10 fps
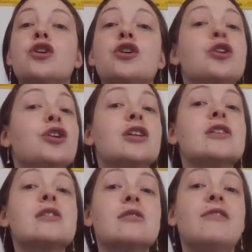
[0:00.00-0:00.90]
could
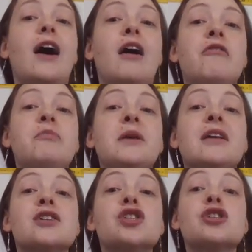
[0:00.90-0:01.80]
survive
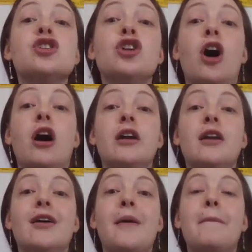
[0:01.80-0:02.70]
being stood
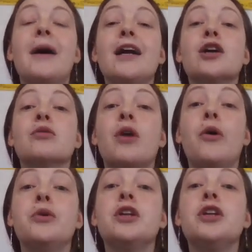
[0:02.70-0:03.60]
on by a
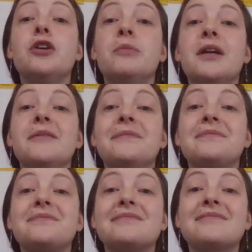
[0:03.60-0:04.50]
grown human.
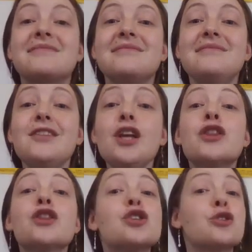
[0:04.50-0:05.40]

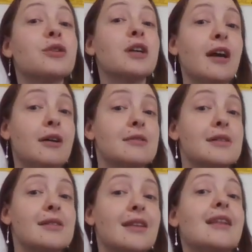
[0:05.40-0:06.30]
The story
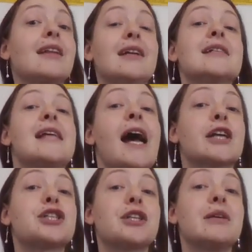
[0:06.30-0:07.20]
goes that it has
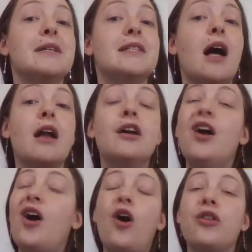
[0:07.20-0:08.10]
actually been done,
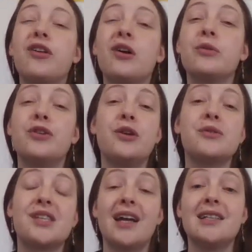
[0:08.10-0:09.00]
although no
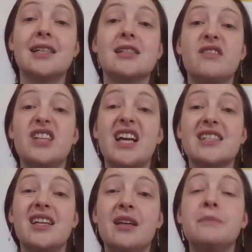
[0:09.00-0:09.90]
scientists have
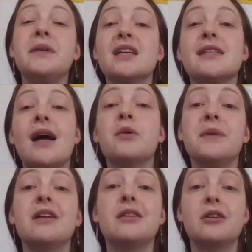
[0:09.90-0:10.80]
tested it because that would
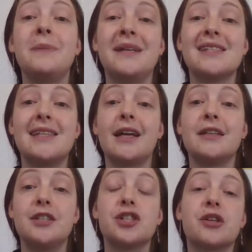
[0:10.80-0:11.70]
be a little bit sick
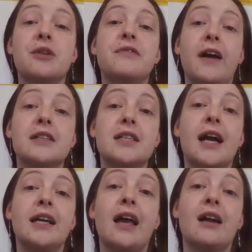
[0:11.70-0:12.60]
to just go find a
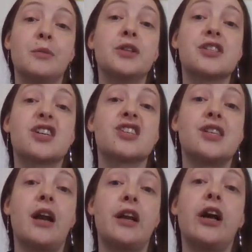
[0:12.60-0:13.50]
tiny animal and start
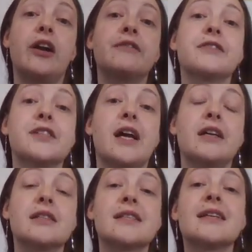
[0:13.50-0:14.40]
standing on it for
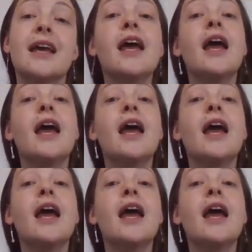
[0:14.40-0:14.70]
science.